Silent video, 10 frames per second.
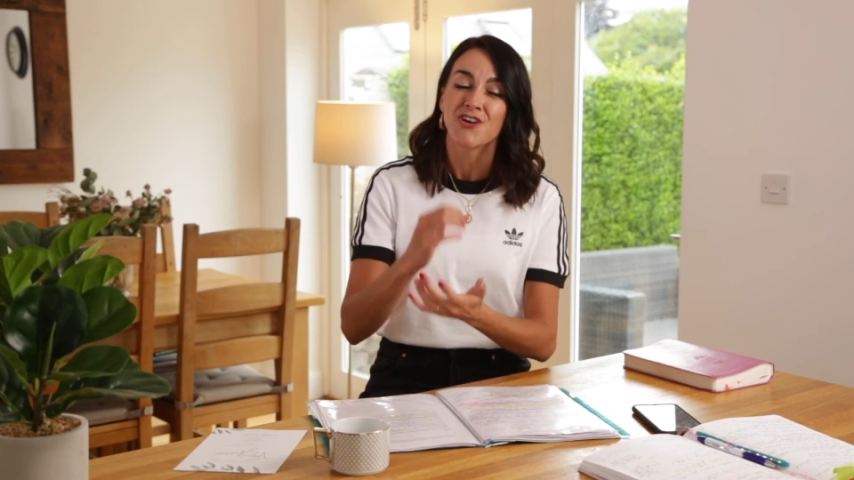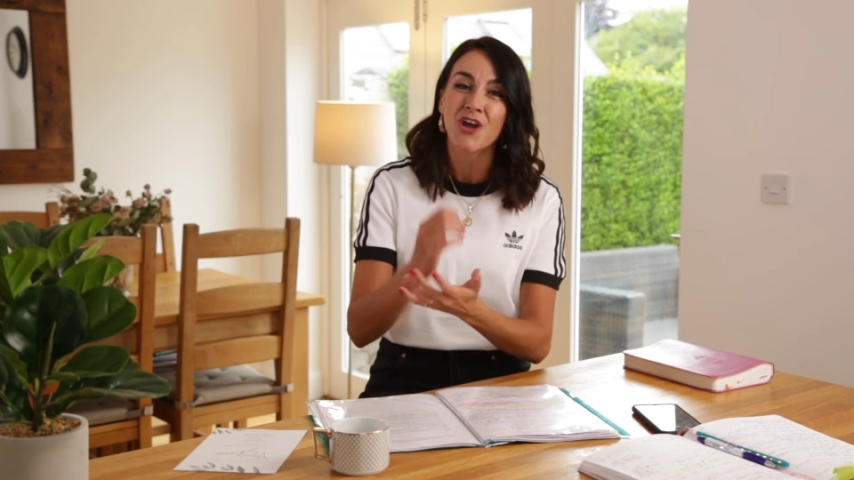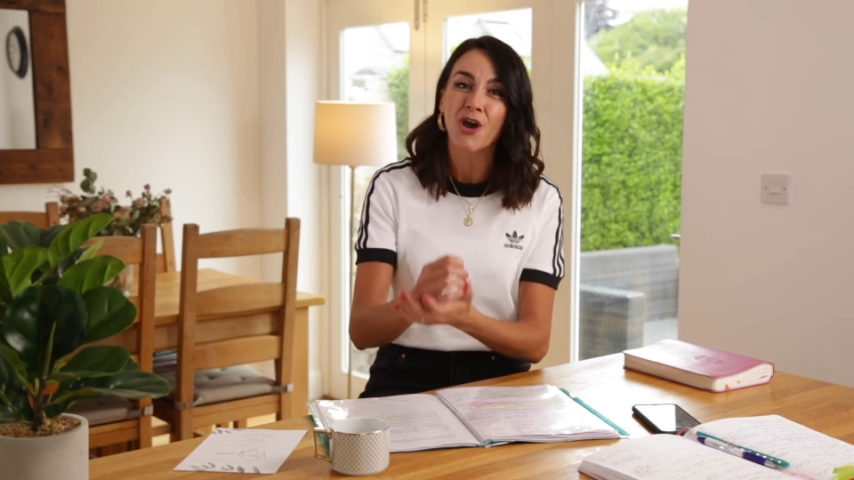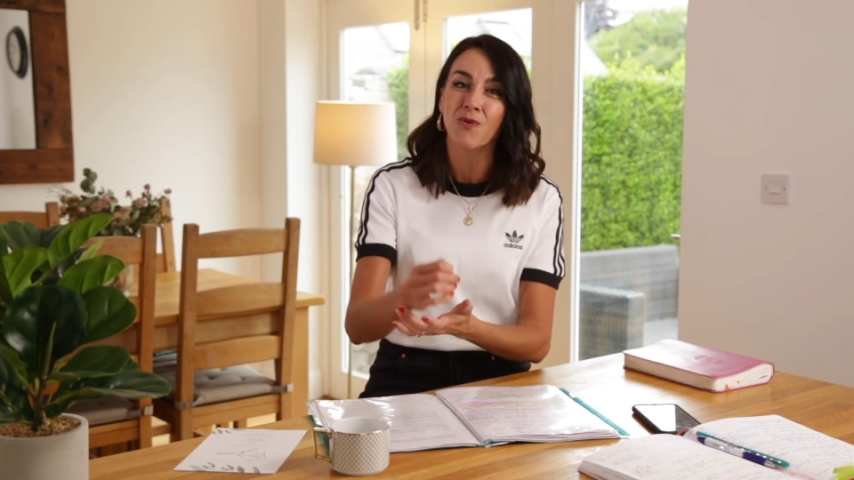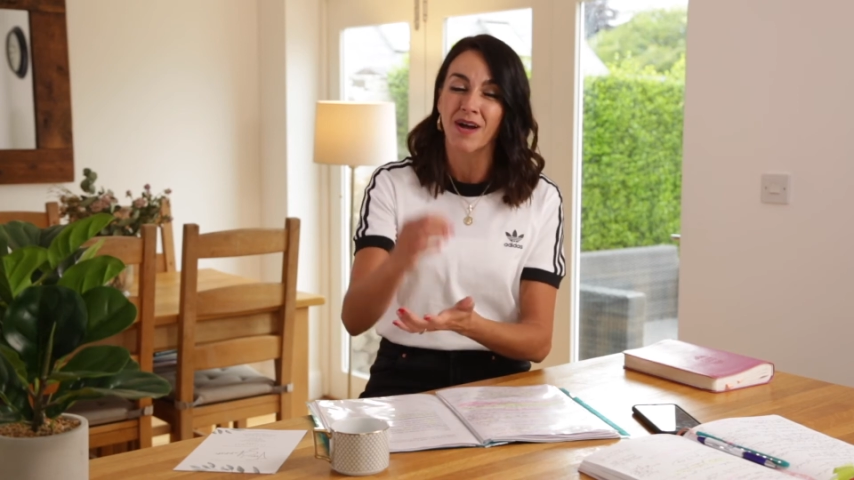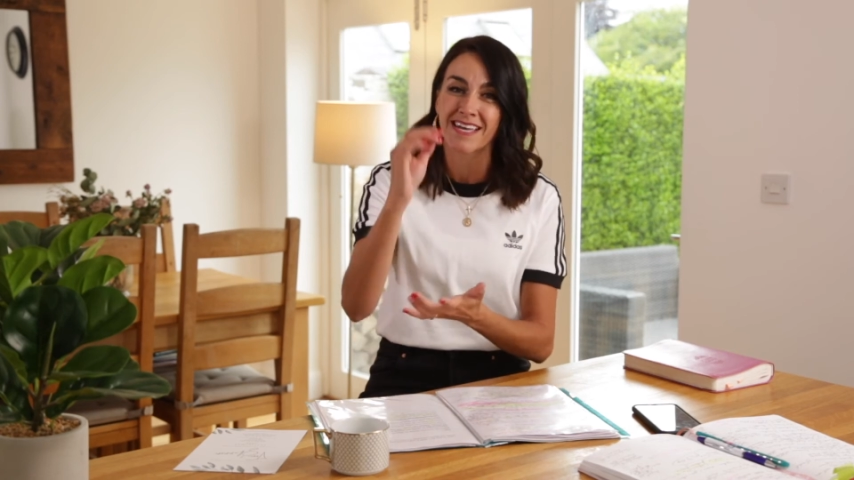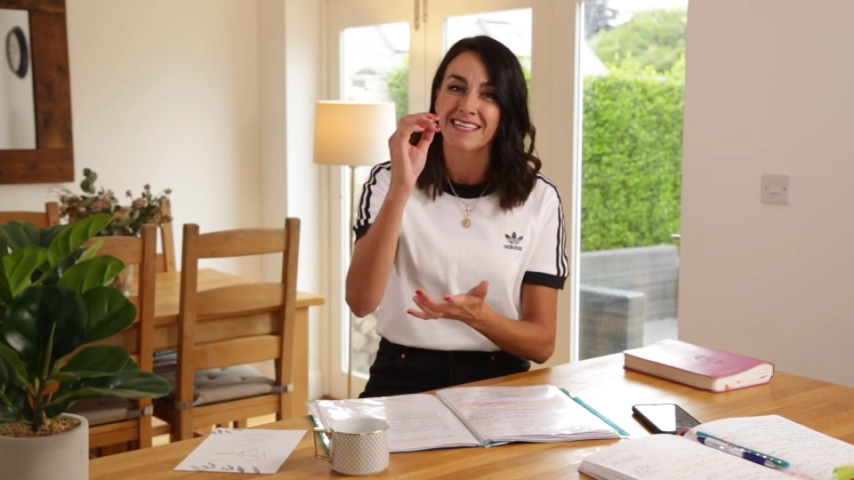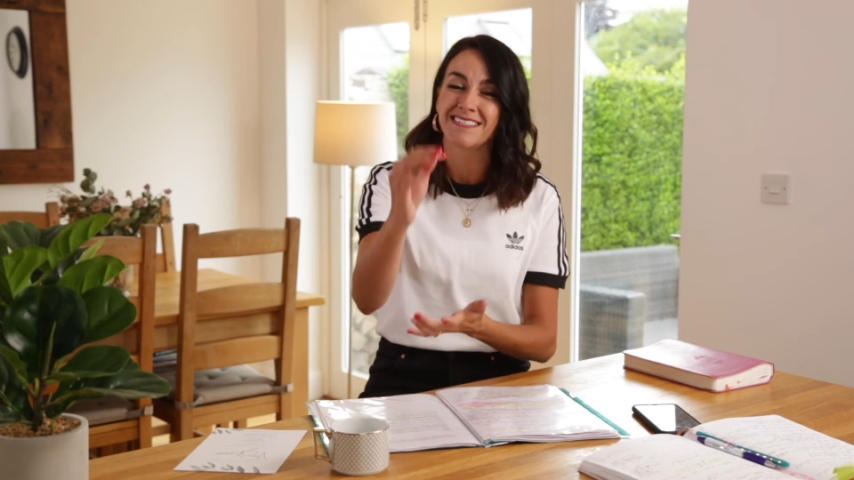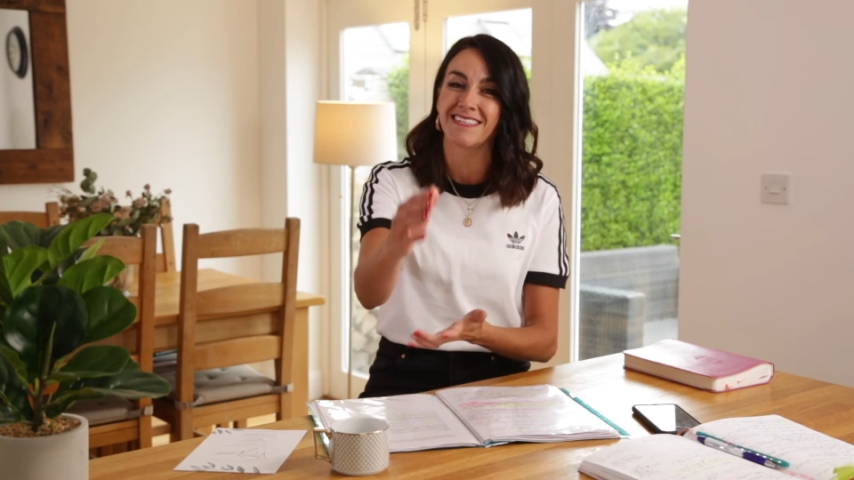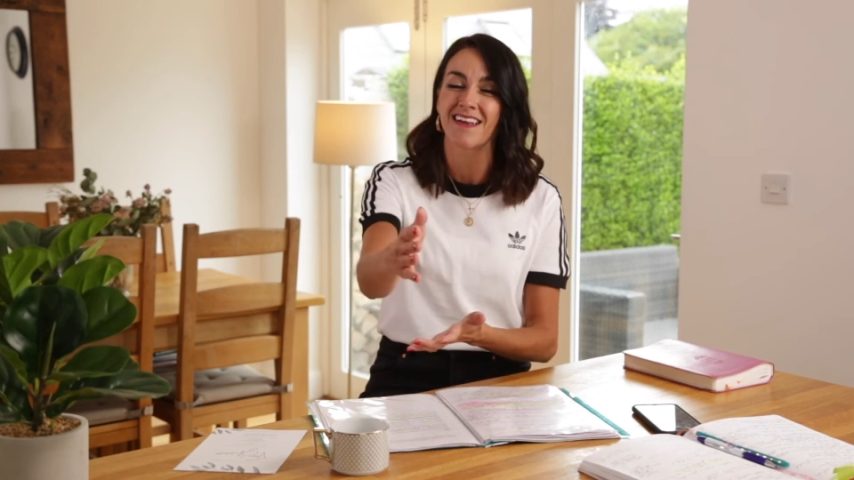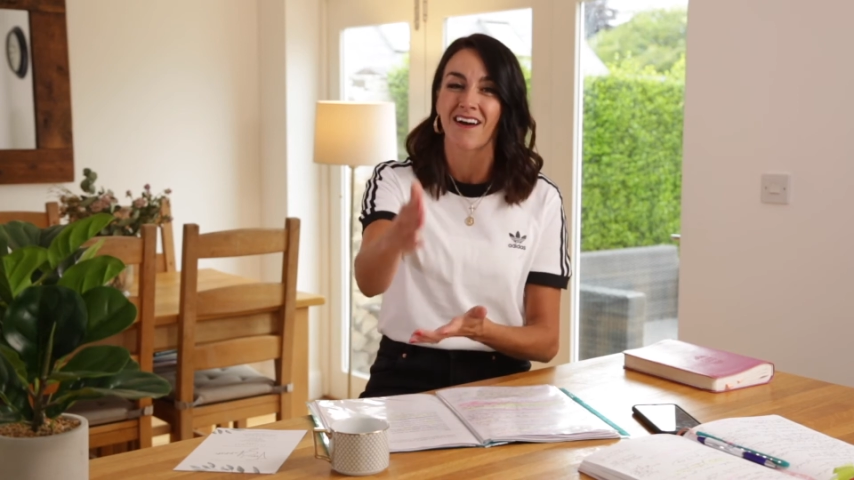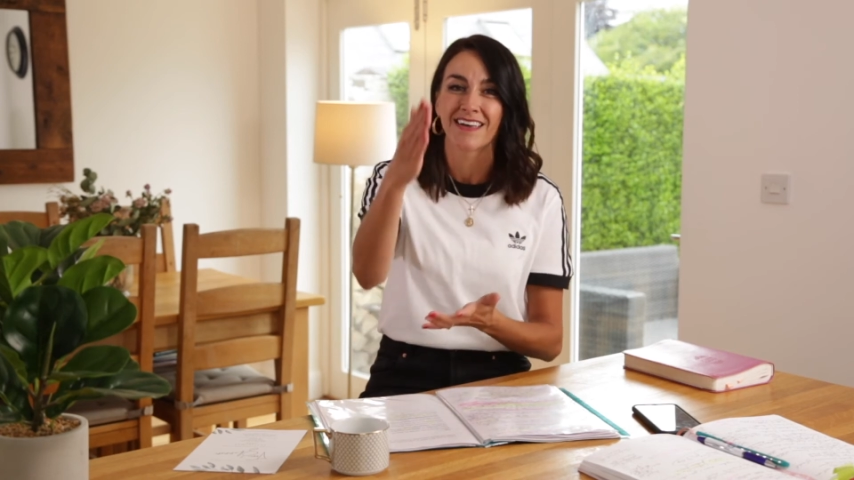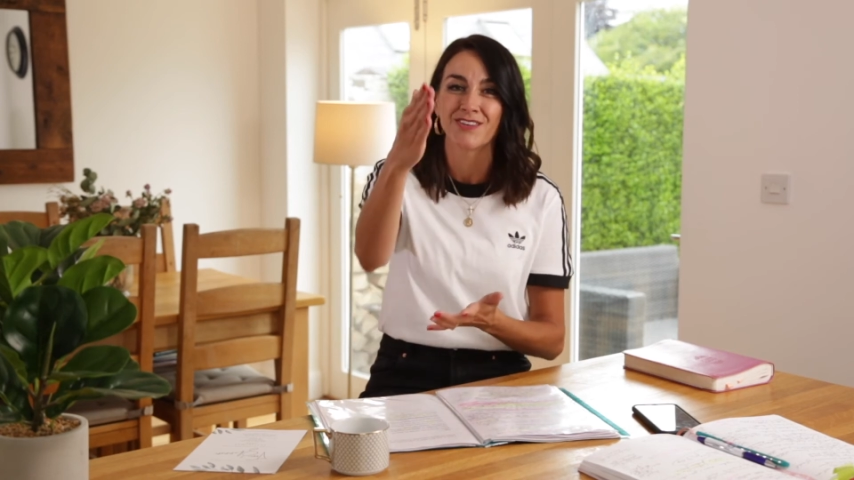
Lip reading: No one can deny